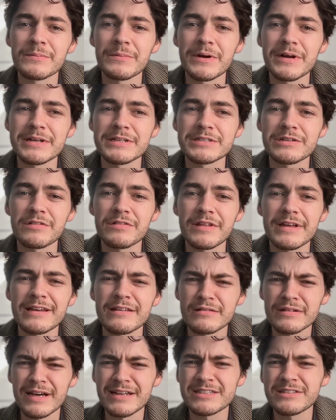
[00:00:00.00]
Right? She's saying
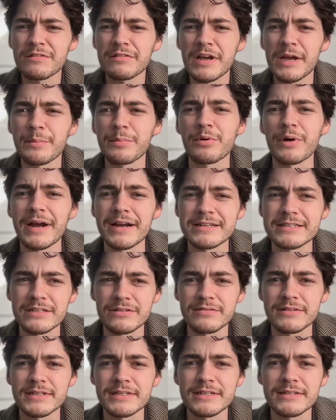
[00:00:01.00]
it's not just
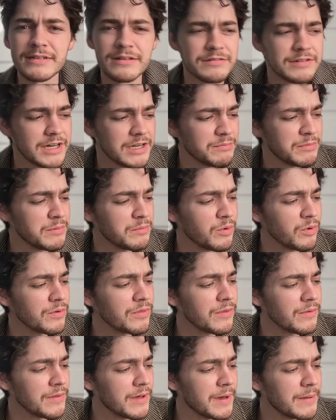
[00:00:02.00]
hyperactivity, it's got to be more
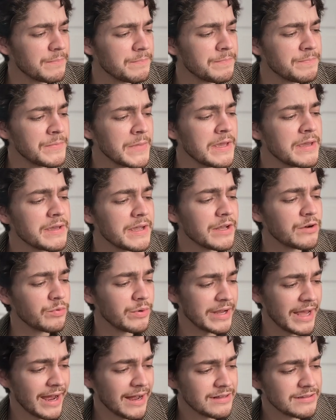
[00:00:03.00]
than that. In
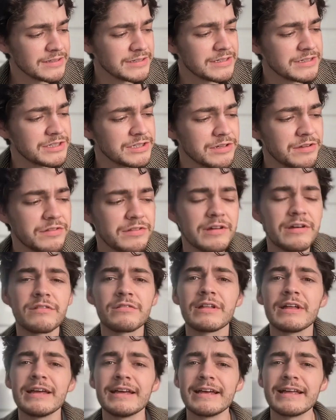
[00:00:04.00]
reality, she
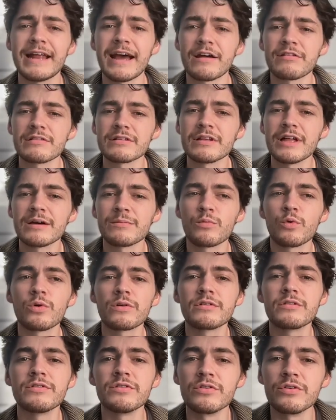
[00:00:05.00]
says it has a lot
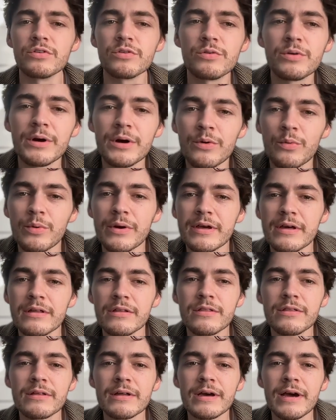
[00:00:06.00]
more to do
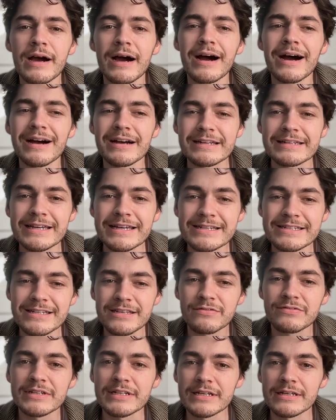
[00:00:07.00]
with uh,
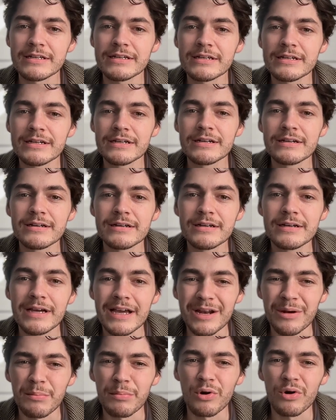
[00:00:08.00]
nativity
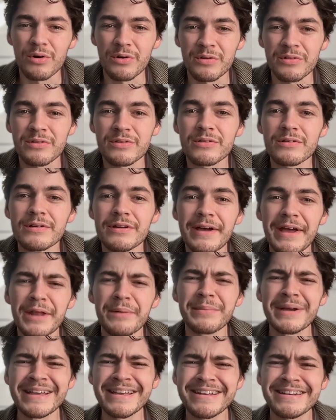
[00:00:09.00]
and birth
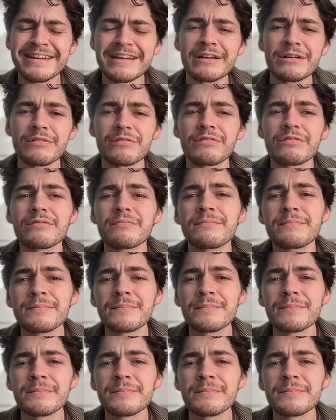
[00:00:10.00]
and beginnings.